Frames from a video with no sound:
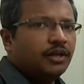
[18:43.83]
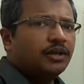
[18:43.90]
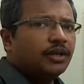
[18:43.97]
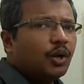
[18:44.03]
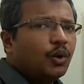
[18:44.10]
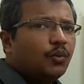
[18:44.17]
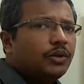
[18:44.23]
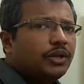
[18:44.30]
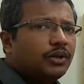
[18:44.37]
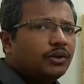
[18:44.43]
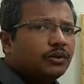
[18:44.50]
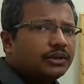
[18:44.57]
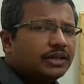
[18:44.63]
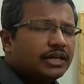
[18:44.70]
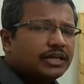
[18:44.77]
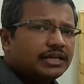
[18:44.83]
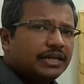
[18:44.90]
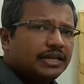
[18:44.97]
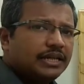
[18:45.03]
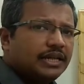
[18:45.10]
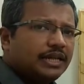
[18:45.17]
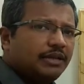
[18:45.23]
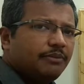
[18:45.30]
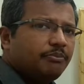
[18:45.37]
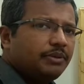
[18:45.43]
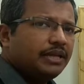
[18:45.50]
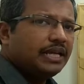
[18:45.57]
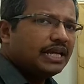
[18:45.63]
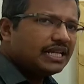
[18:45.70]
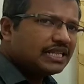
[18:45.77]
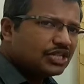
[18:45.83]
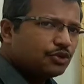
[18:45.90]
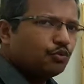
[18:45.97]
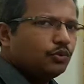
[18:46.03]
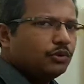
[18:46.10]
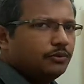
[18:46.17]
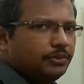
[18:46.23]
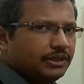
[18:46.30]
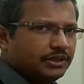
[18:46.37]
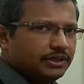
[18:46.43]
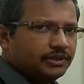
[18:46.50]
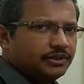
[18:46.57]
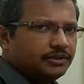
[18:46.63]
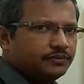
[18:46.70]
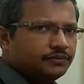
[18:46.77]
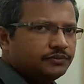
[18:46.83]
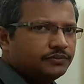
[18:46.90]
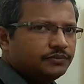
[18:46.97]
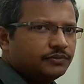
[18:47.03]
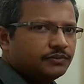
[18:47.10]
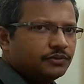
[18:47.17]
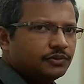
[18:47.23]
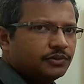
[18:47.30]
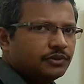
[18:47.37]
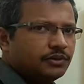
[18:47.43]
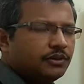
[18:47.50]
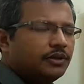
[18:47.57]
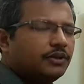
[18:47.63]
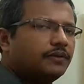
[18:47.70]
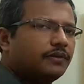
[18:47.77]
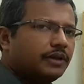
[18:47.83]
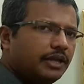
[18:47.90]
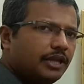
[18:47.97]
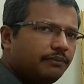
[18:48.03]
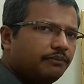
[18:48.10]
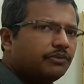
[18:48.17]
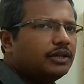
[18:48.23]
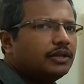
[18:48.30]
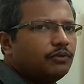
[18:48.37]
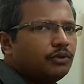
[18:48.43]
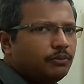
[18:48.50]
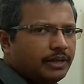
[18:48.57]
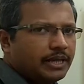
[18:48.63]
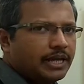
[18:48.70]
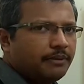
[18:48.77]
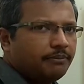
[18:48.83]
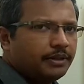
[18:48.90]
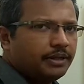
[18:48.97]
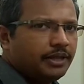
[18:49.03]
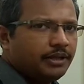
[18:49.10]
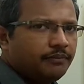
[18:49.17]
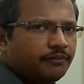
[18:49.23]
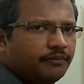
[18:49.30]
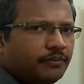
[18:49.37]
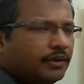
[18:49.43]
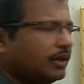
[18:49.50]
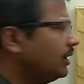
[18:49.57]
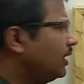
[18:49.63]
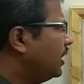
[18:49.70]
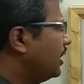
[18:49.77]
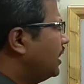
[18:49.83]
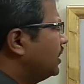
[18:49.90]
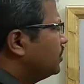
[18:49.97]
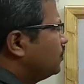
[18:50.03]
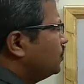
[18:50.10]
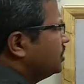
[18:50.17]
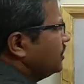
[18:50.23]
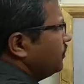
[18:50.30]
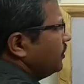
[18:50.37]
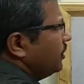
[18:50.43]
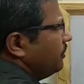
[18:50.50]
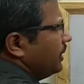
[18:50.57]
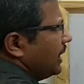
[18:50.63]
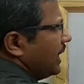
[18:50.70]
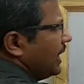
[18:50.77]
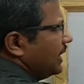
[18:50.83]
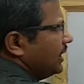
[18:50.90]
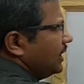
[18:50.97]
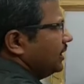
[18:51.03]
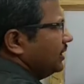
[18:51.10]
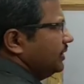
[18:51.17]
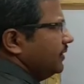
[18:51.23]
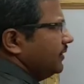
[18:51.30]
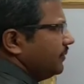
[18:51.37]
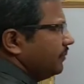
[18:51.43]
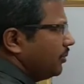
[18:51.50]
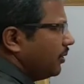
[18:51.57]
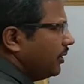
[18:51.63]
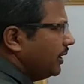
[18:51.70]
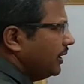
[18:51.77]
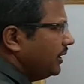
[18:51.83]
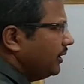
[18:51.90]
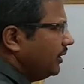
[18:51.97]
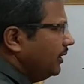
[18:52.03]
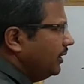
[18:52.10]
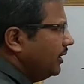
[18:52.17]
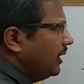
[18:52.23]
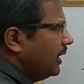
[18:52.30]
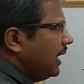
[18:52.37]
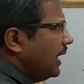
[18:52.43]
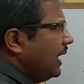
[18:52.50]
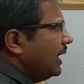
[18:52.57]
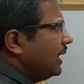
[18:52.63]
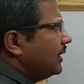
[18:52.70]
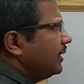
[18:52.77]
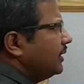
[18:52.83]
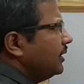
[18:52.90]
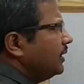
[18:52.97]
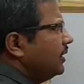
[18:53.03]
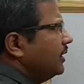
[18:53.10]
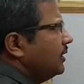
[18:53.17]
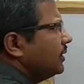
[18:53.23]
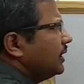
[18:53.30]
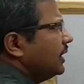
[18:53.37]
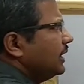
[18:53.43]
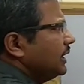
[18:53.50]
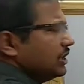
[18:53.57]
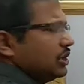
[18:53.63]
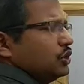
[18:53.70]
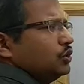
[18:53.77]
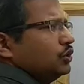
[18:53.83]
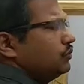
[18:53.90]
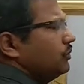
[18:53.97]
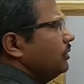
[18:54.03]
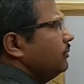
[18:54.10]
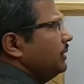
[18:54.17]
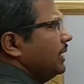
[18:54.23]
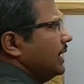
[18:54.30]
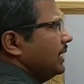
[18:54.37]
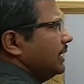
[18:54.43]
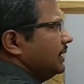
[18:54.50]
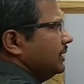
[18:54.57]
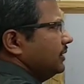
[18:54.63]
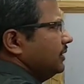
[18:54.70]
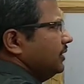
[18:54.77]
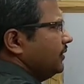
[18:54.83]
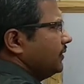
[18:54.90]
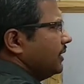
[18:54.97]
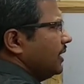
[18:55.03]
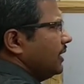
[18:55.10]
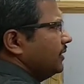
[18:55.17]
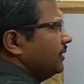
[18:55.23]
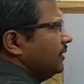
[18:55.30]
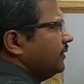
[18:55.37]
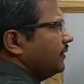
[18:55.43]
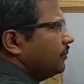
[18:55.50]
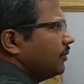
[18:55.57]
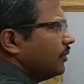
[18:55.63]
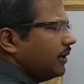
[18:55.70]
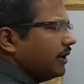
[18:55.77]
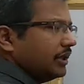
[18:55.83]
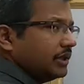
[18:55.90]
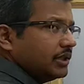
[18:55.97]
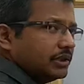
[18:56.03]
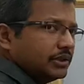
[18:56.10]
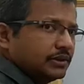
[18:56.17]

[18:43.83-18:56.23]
Now we know that the NADPH will be there. The same thing will be happening. Hydrogen will be added at this point, and the electrons will be added at this and this point,